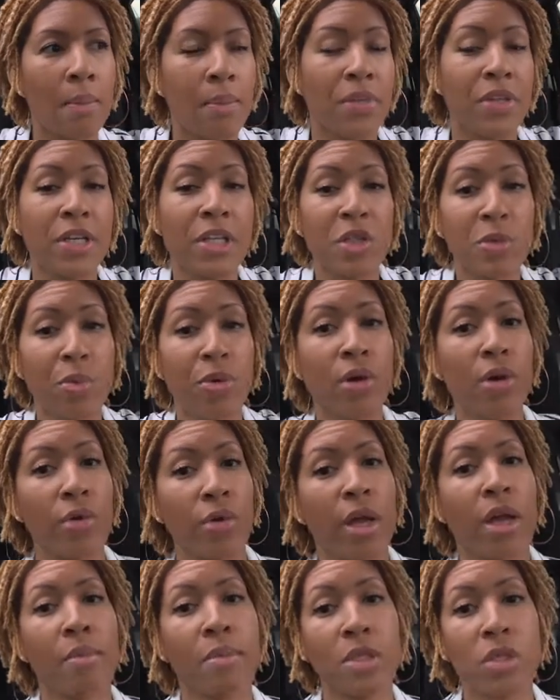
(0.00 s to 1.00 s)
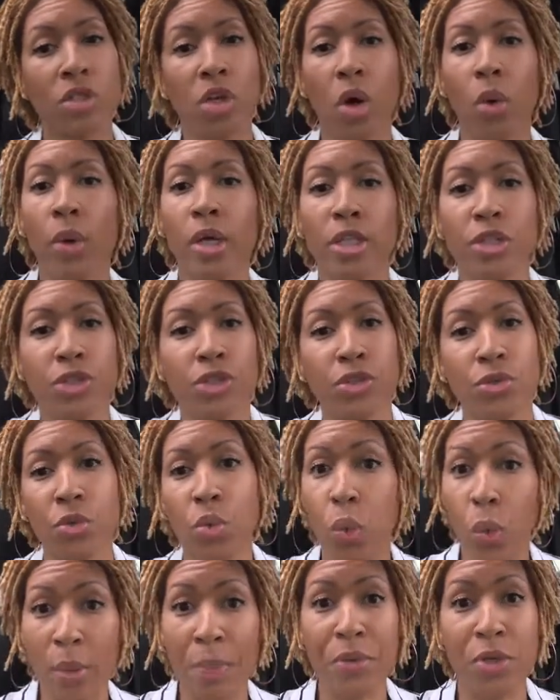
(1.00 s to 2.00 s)
This program is going to
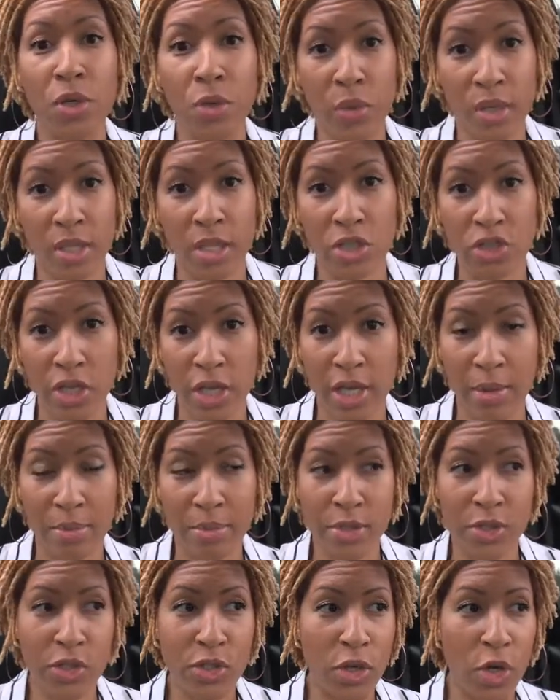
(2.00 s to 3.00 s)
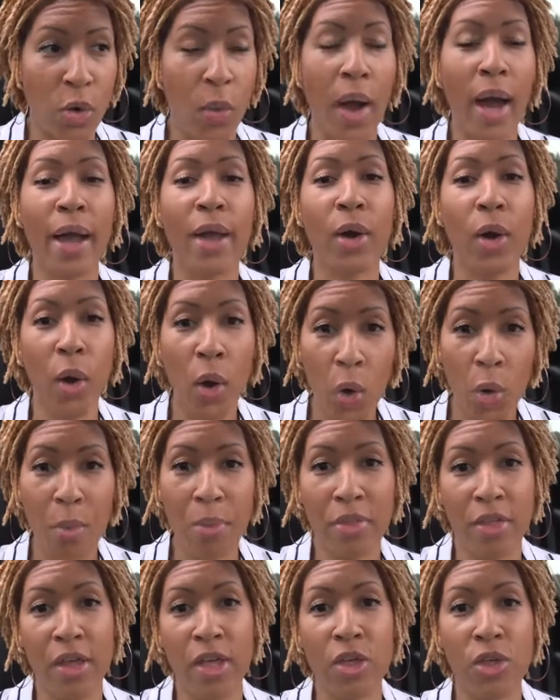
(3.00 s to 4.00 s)
whip you into shape. So I hope
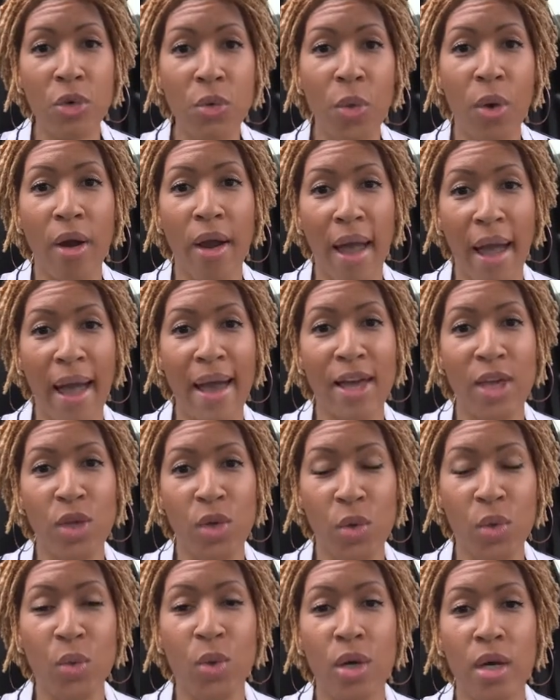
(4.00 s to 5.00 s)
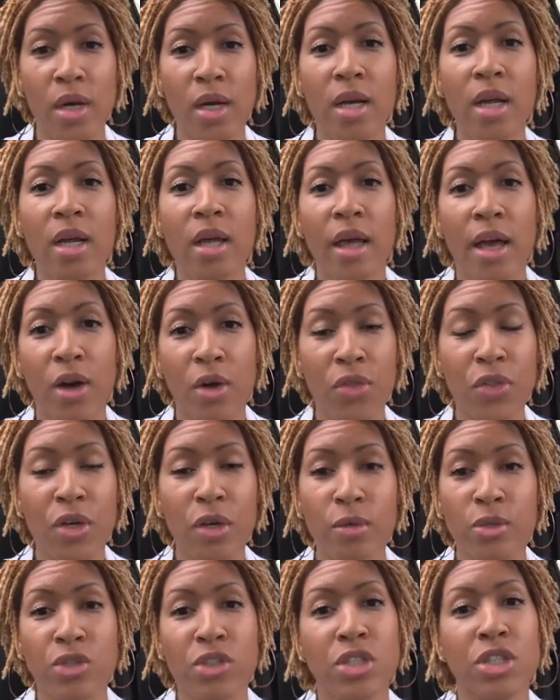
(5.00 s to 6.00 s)
that you are at your health
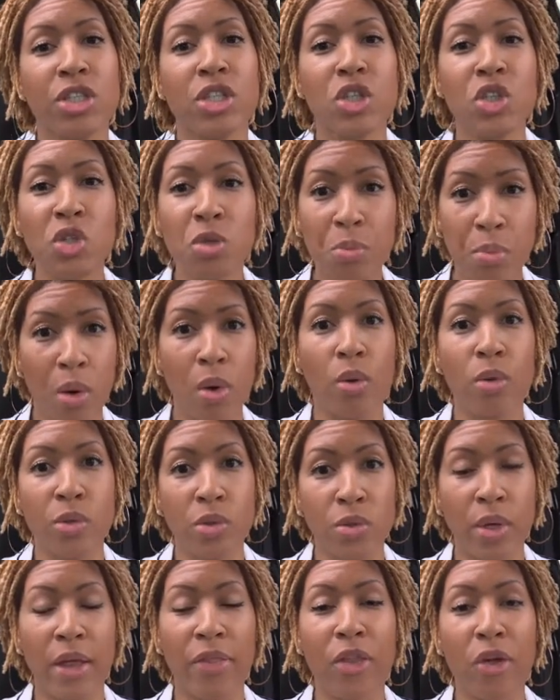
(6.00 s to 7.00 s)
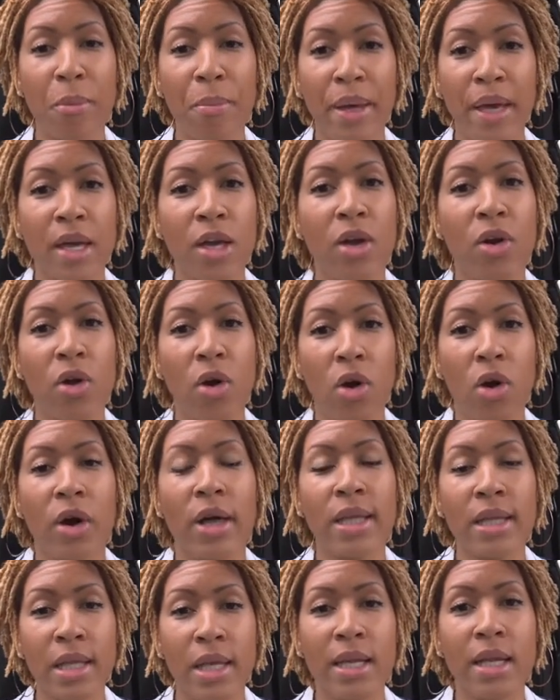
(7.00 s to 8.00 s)
coach's disposal, at their beck and call,
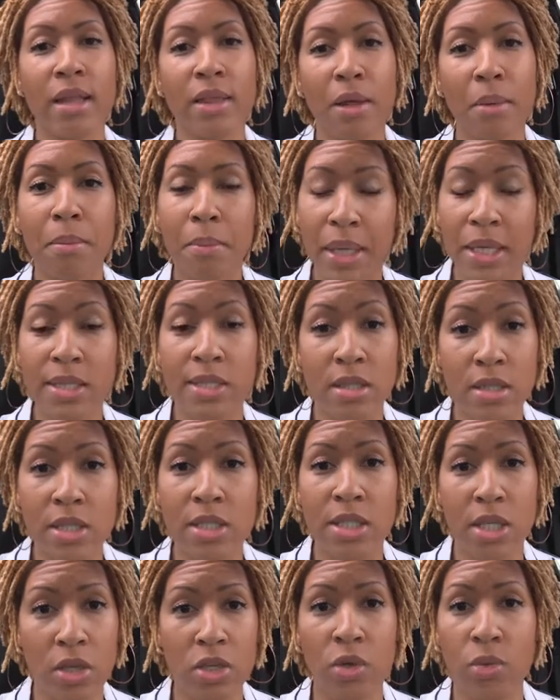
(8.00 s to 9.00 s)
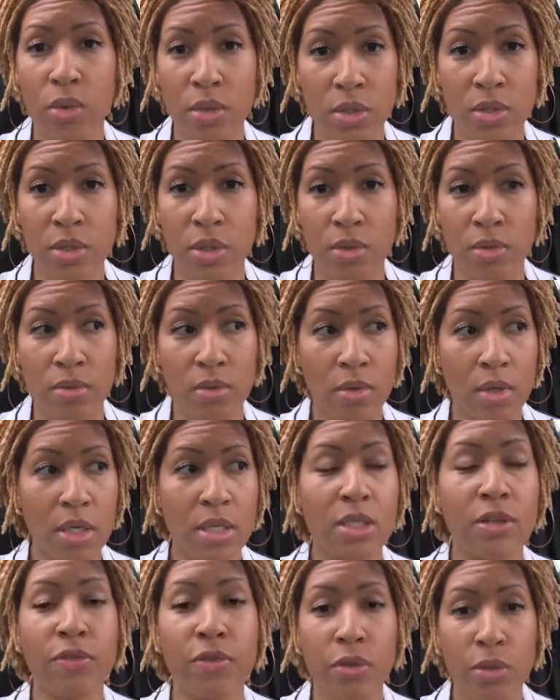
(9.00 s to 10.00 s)
and letting them basically tell you what to do.
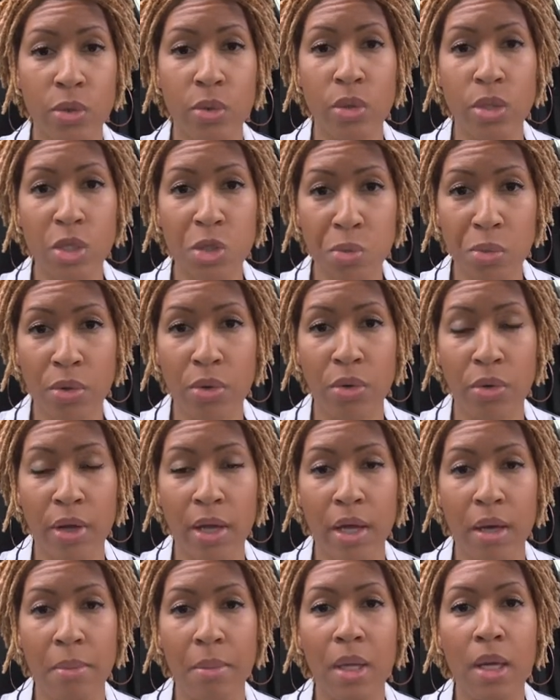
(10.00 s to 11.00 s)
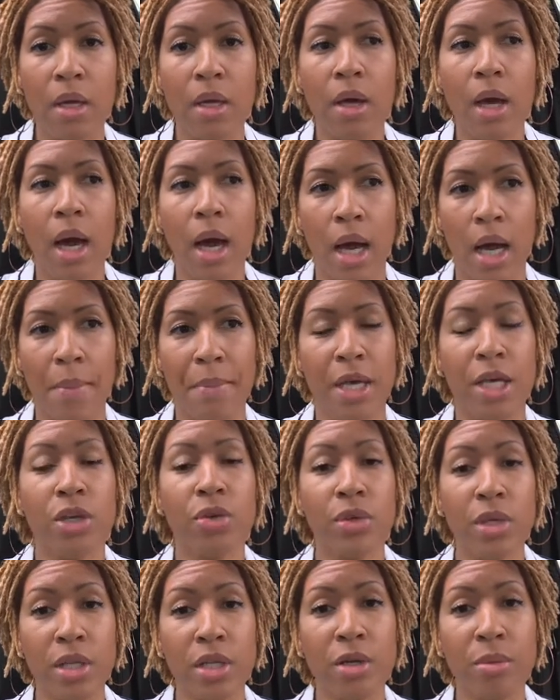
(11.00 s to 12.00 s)
Because if you're doing this program, and you
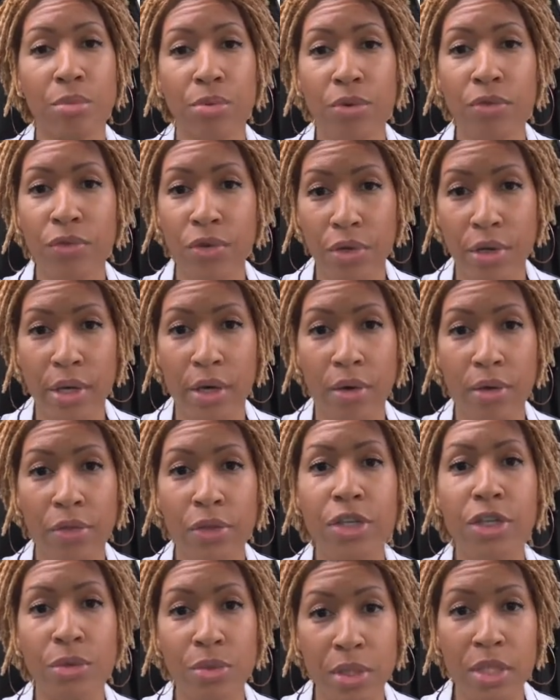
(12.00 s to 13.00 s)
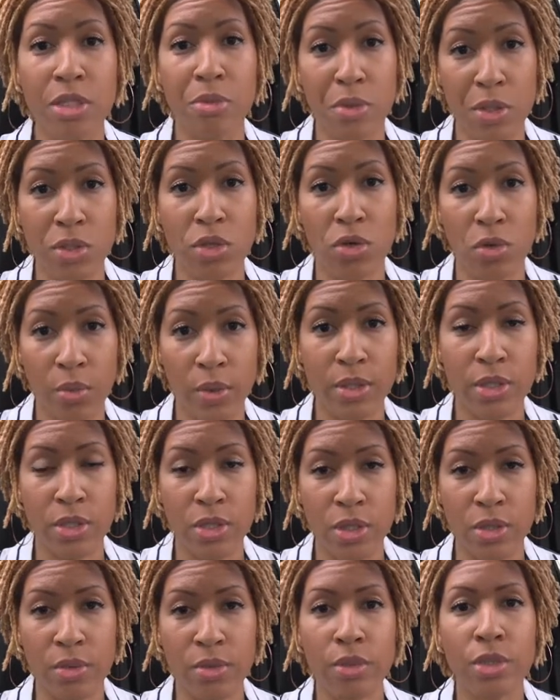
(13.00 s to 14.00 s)
need to improve your health, you need to be told what to
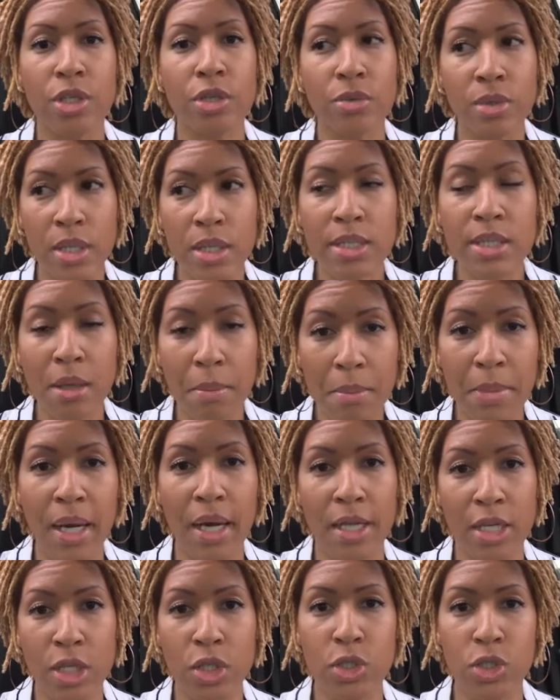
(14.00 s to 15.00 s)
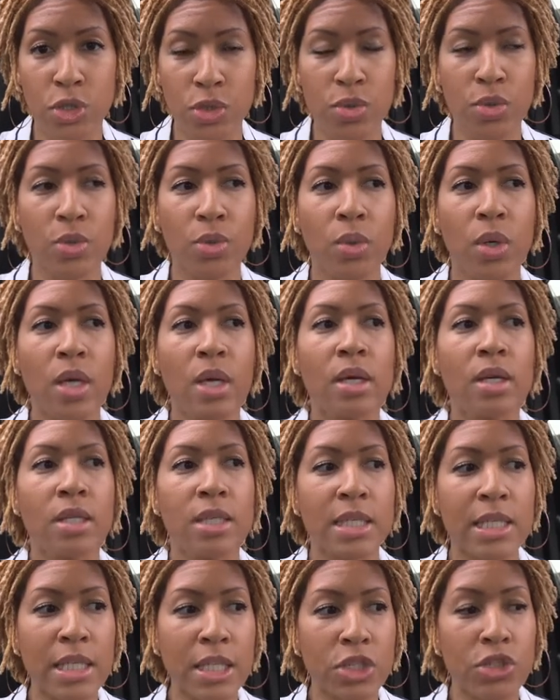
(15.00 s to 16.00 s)
do. You need somebody to
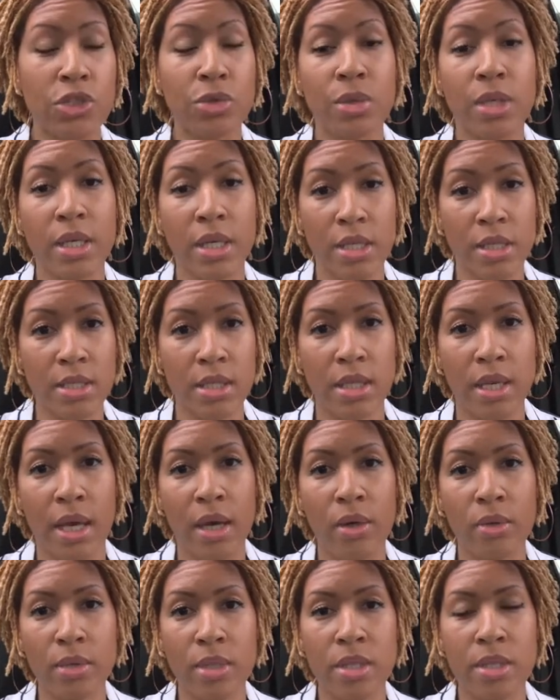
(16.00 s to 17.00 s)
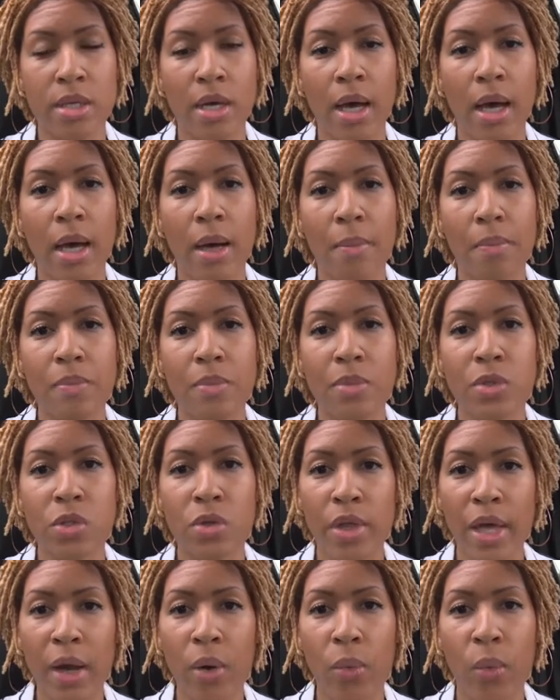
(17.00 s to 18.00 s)
teach you the ins and outs, so
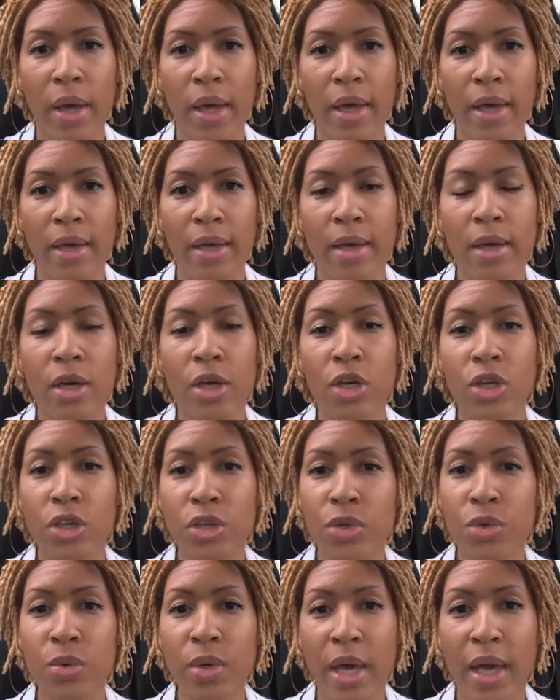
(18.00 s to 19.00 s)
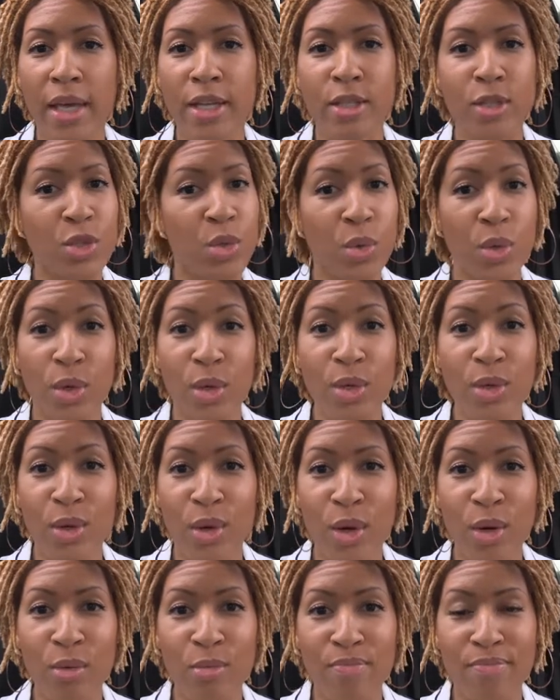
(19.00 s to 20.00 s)
that way you can do it on your
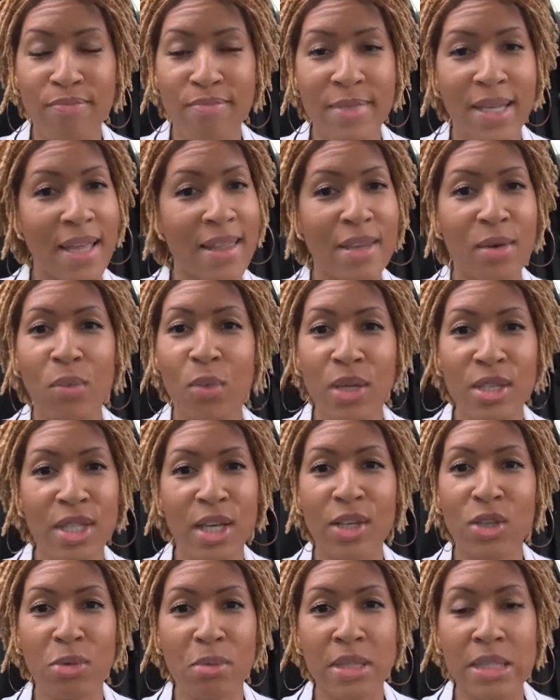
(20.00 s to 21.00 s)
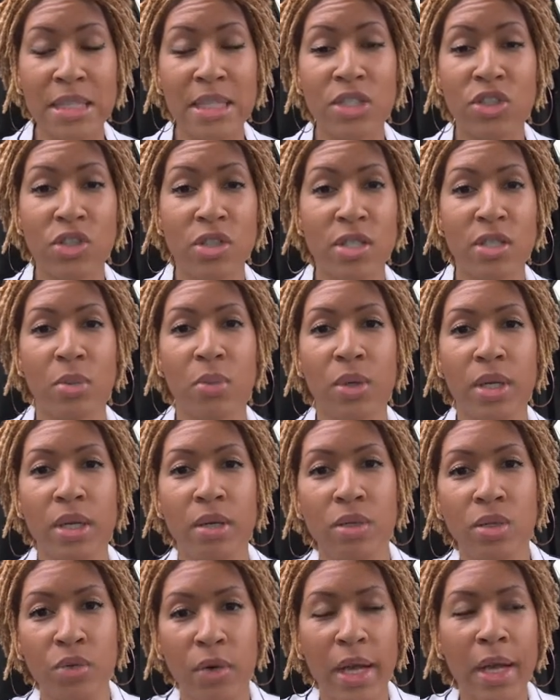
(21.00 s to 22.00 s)
own. And then one day you'll be teaching someone
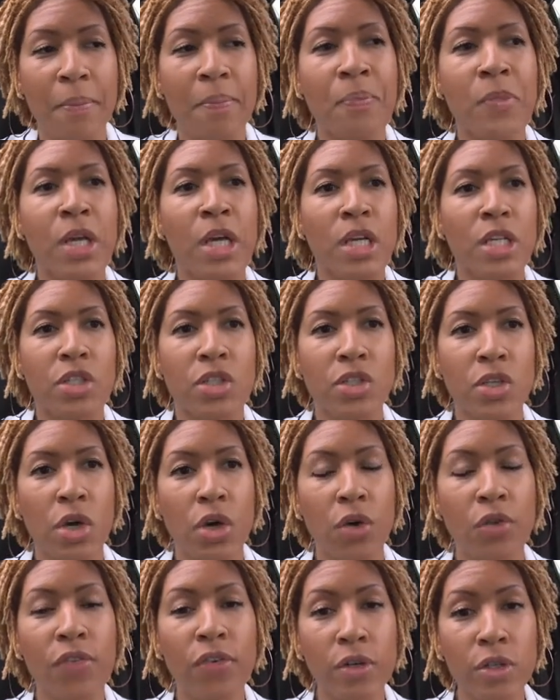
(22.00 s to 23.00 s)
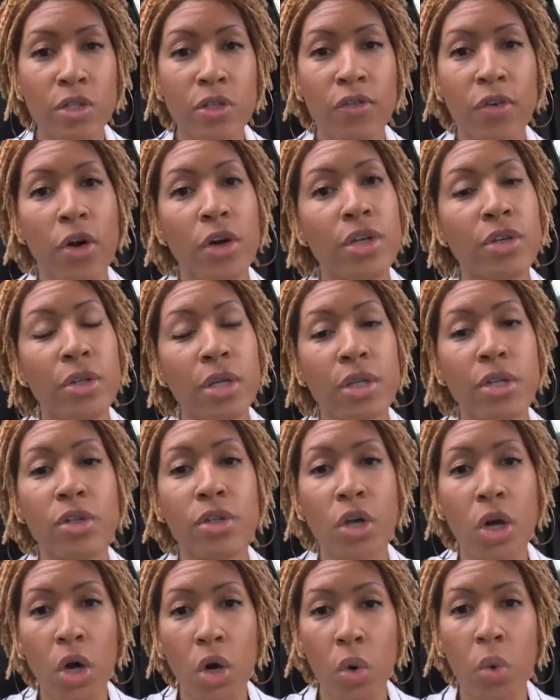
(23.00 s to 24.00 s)
else, right? So, first of all, you need to
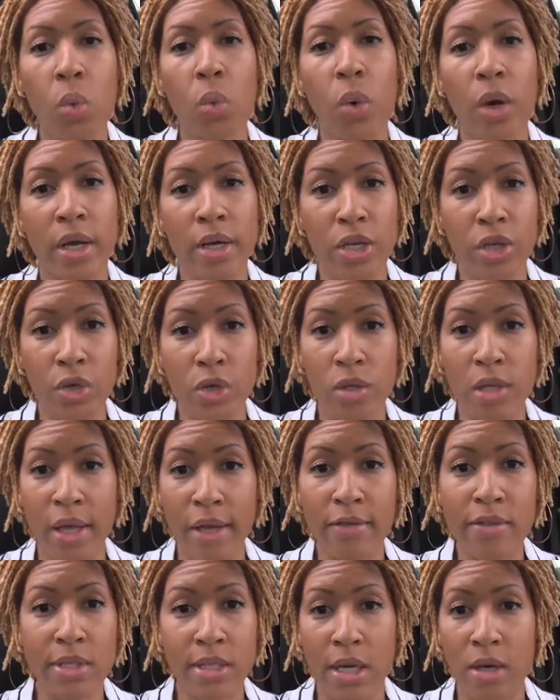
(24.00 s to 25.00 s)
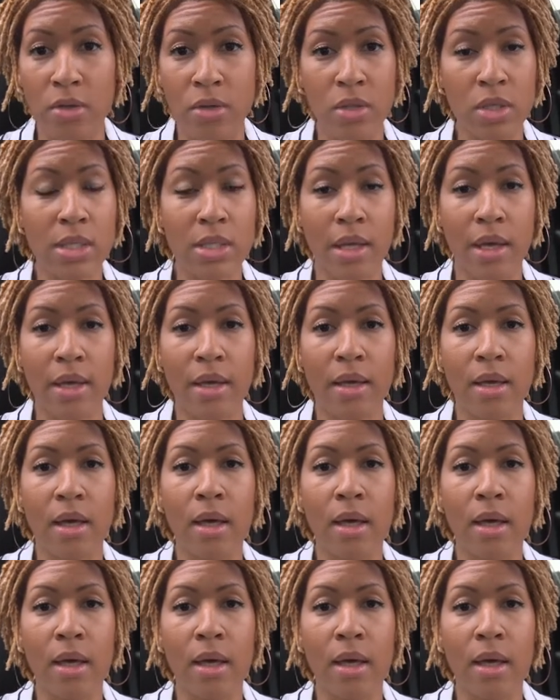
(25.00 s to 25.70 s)
know what your lifestyle looks like.